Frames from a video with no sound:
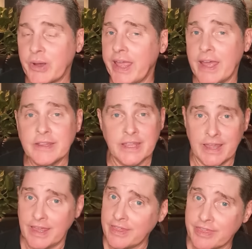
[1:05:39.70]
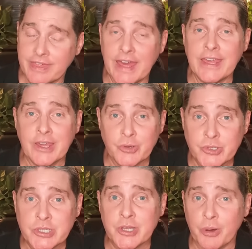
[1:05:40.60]
Anthony, thank you
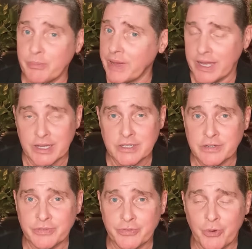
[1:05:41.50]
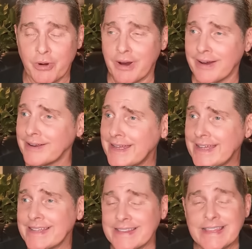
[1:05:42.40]
so much for
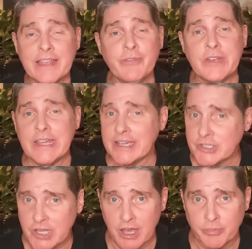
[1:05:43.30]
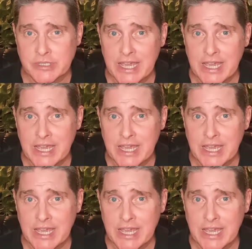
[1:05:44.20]
lifting us up,